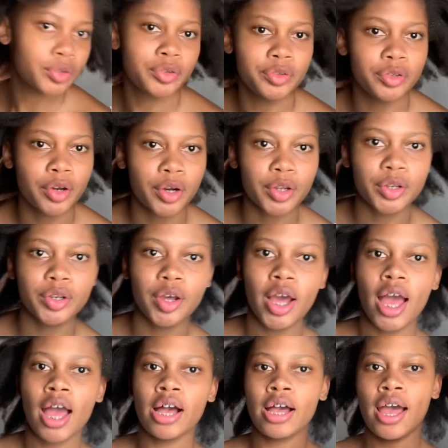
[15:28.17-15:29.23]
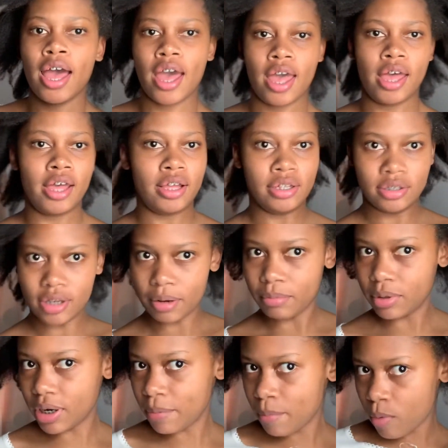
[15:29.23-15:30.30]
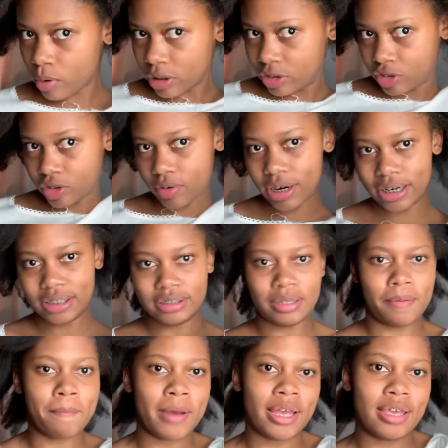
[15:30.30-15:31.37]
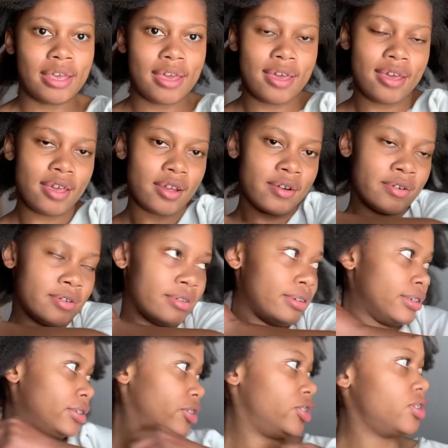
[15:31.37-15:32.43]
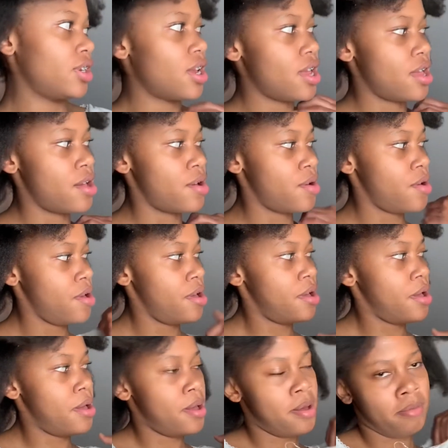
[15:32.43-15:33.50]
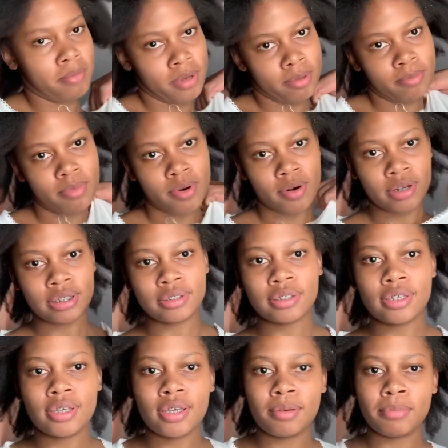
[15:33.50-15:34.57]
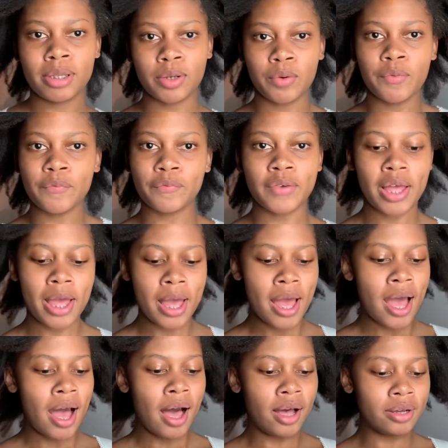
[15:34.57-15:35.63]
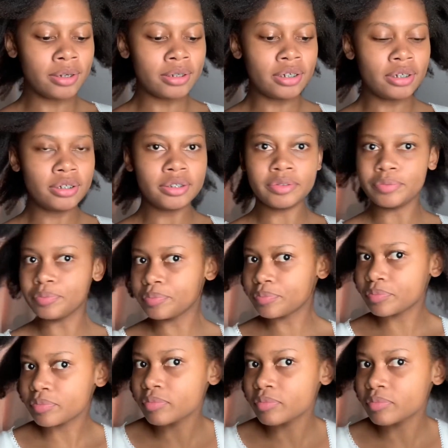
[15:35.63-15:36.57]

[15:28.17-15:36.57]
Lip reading: done and I'm gonna moisturize my hair. Chair, my bra is coming off.